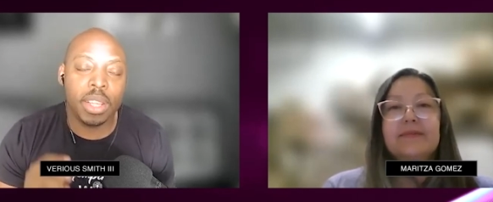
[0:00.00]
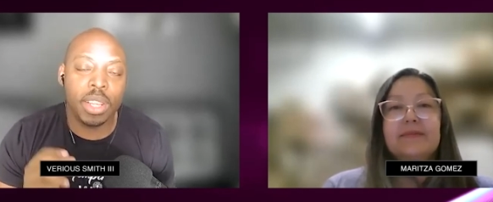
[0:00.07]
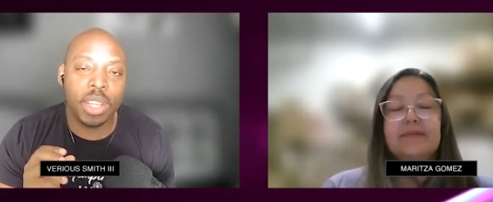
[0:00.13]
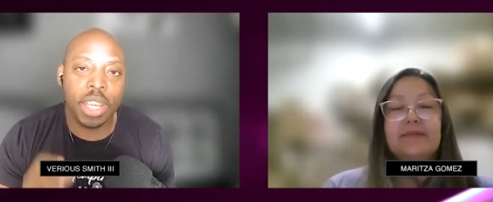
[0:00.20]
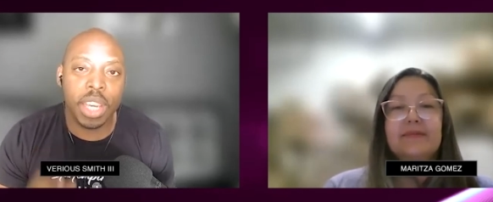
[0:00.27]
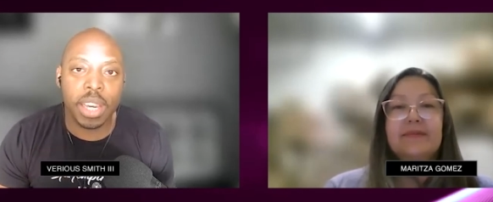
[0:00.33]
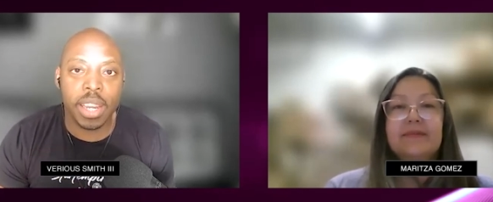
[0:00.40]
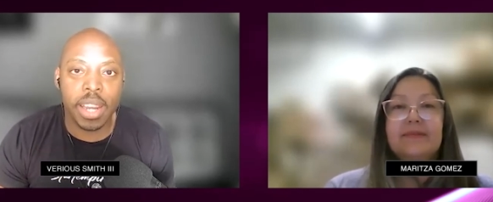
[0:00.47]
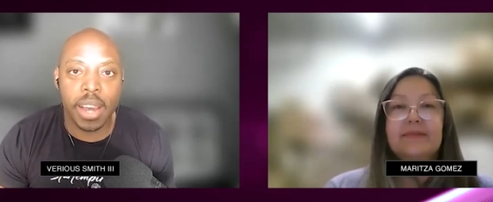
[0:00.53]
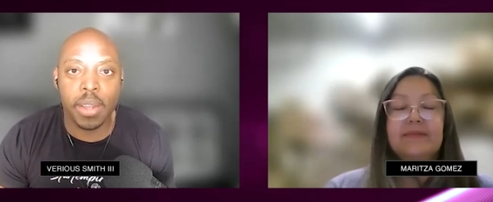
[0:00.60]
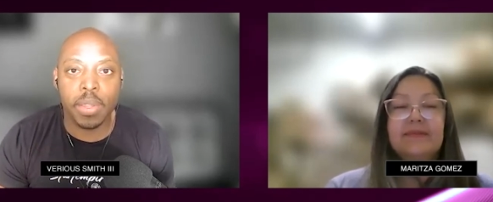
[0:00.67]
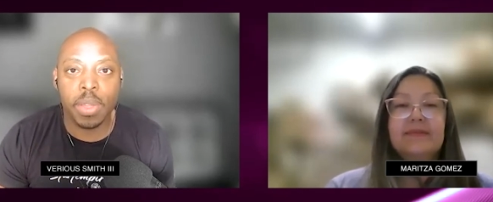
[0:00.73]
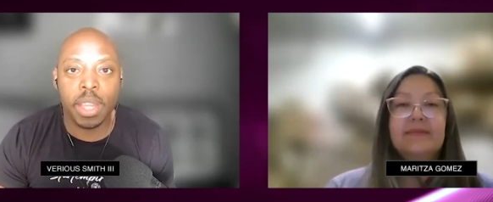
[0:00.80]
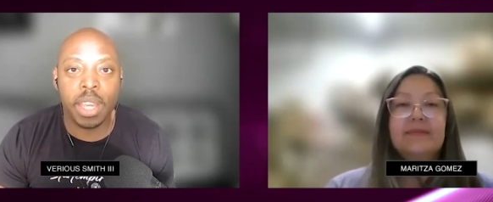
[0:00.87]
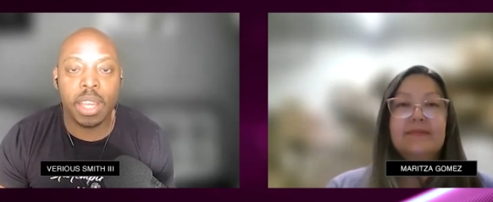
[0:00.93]
Speaker 1: checking
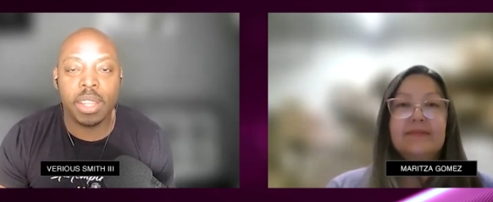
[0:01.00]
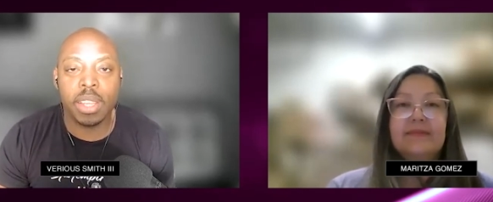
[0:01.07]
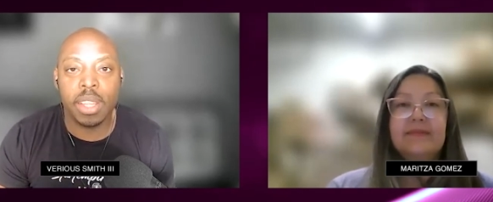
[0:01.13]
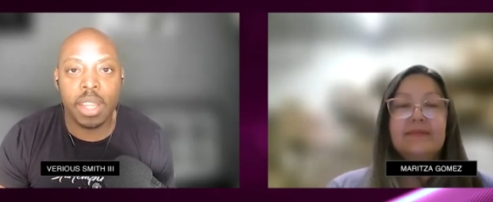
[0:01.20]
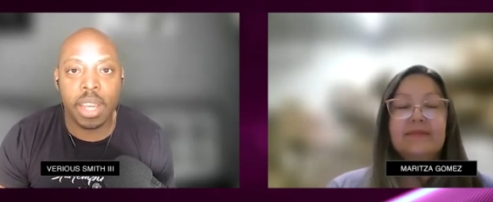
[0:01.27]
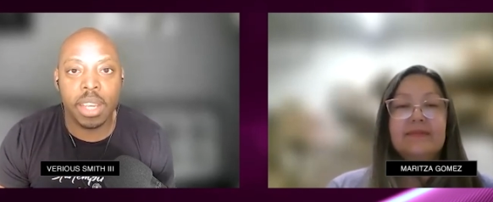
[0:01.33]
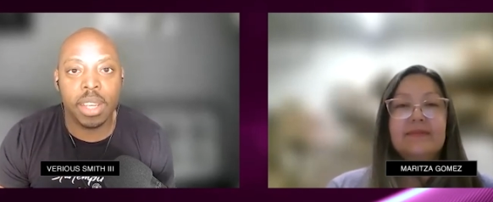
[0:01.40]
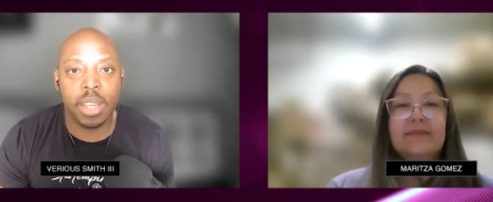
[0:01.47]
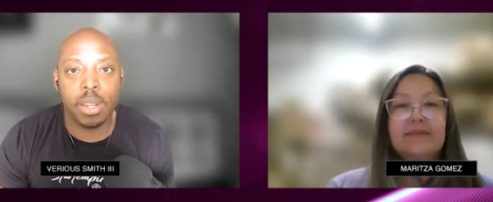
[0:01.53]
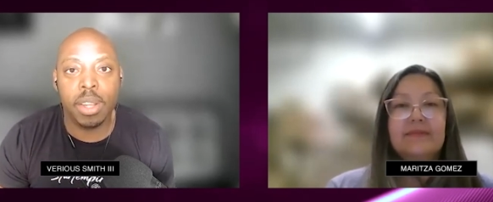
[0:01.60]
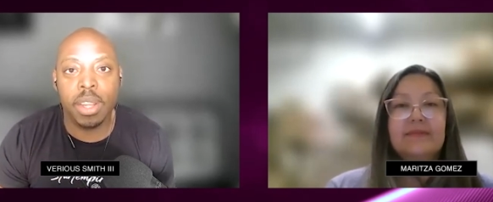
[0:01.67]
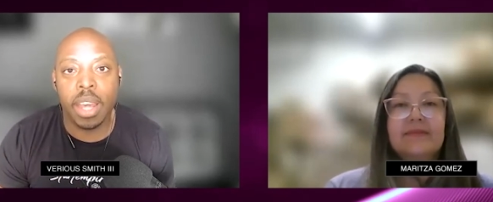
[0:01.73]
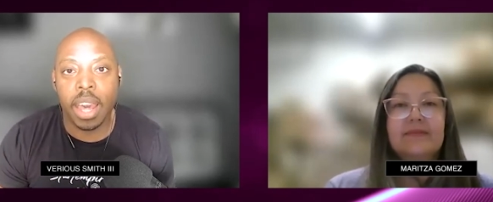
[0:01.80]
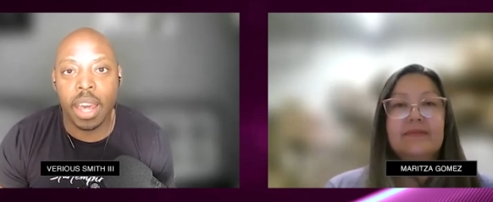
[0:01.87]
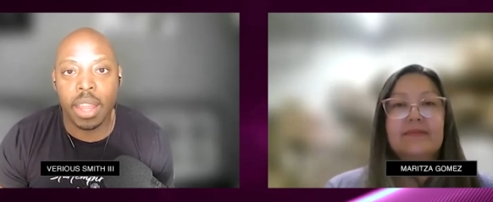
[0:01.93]
out the installation
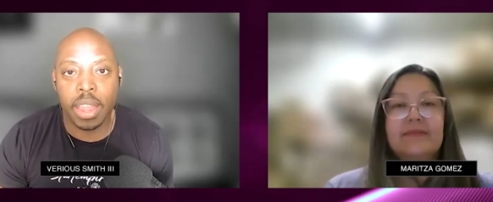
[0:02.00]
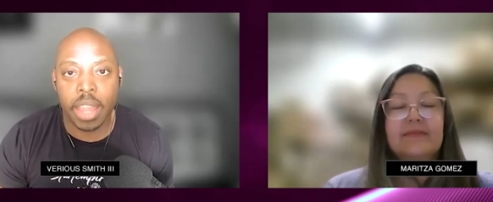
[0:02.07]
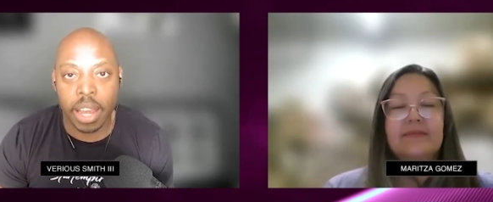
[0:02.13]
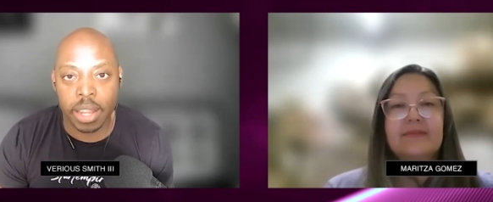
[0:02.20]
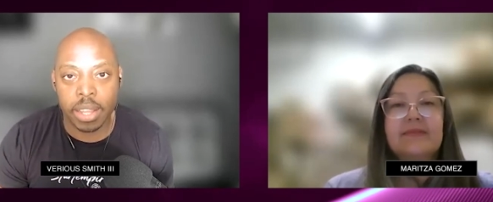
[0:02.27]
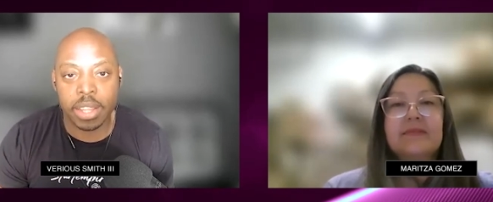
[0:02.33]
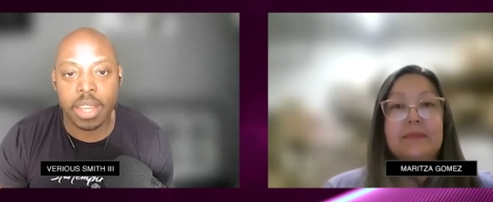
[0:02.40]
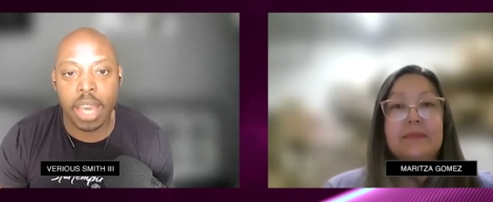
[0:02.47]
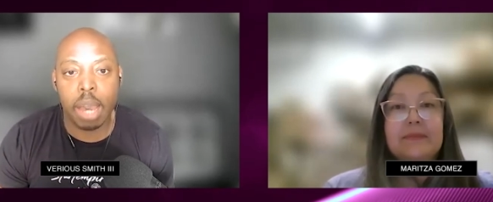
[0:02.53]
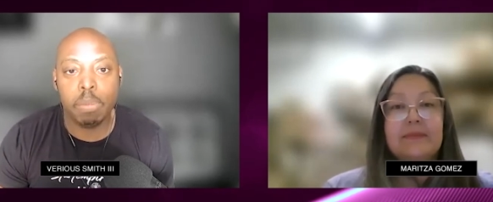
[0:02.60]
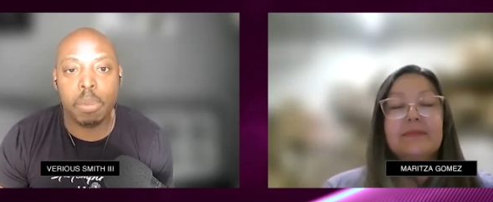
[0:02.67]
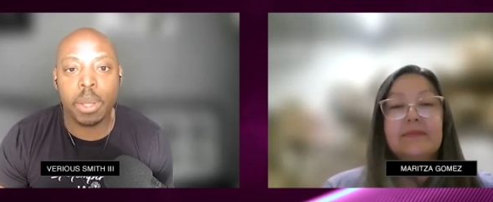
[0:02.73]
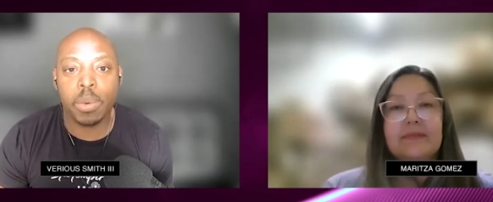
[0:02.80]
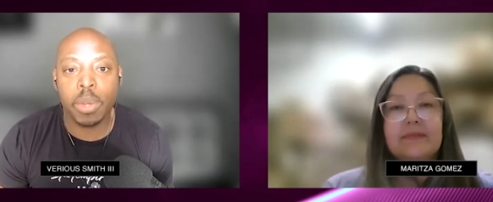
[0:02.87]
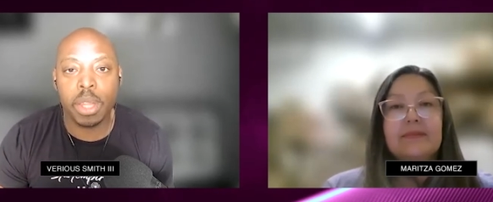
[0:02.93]
that's
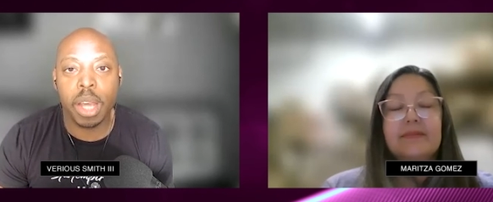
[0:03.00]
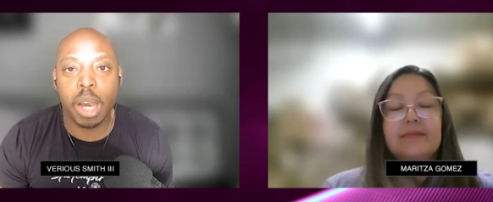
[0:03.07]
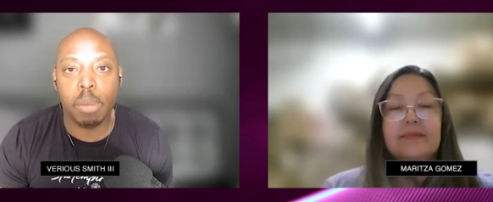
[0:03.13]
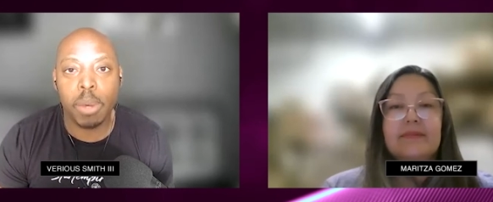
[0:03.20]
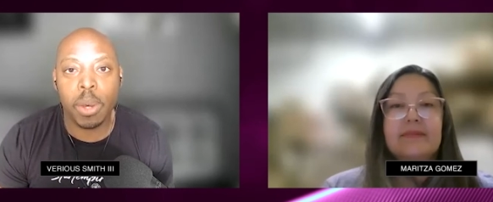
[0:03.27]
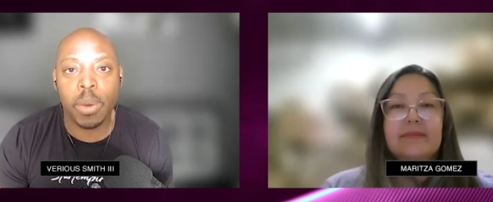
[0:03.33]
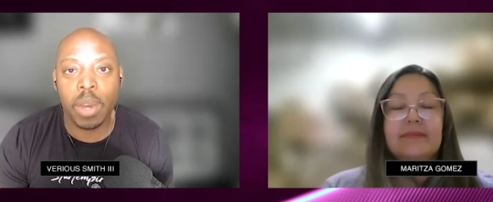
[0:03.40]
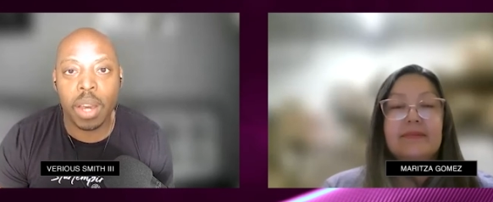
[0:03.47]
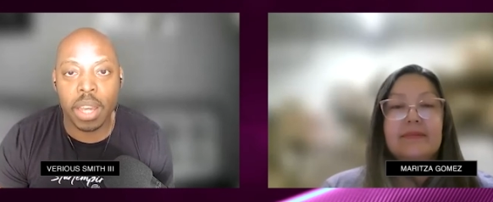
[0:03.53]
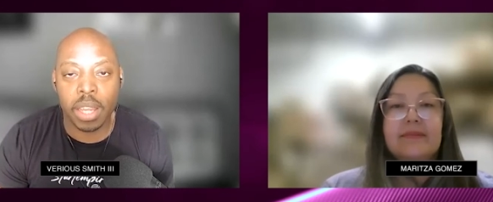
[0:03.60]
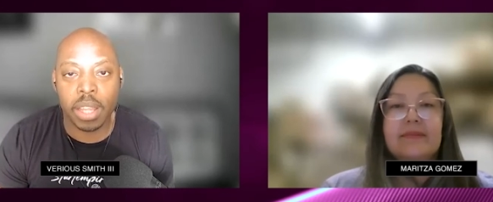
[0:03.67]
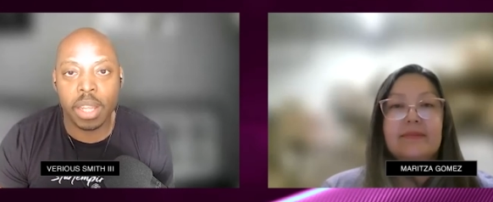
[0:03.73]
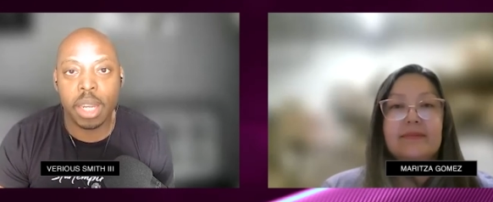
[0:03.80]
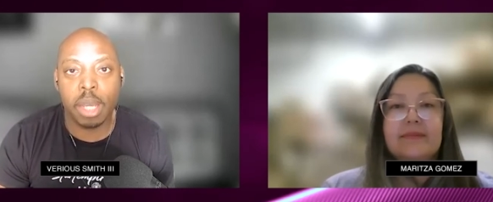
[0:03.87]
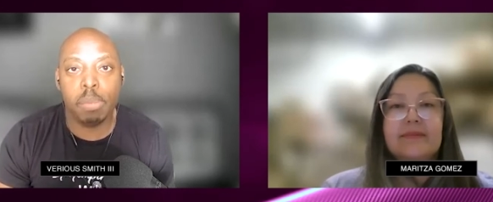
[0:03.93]
happening with NAWBO
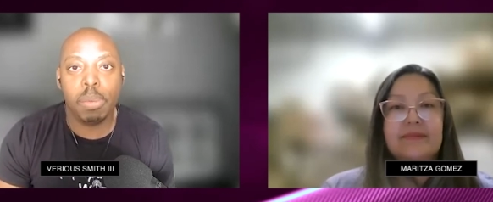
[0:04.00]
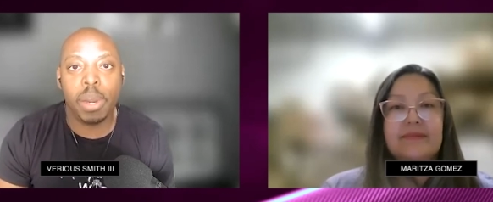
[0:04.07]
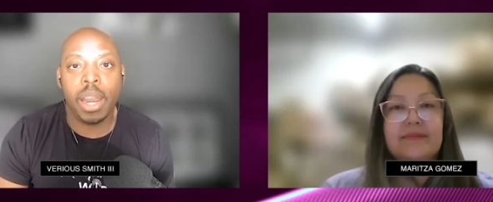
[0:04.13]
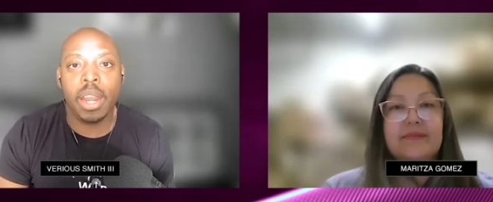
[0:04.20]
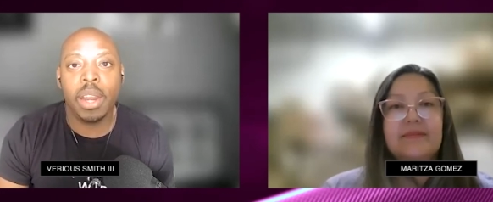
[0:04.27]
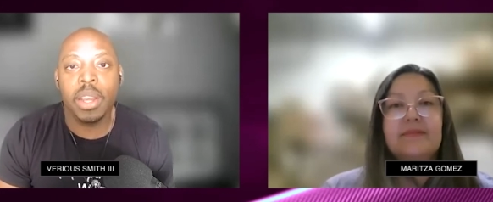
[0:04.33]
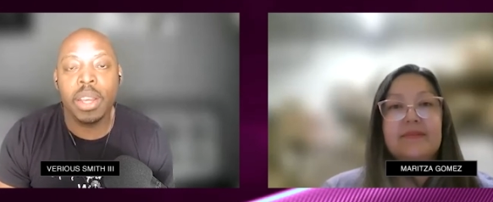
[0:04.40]
Inland Empire.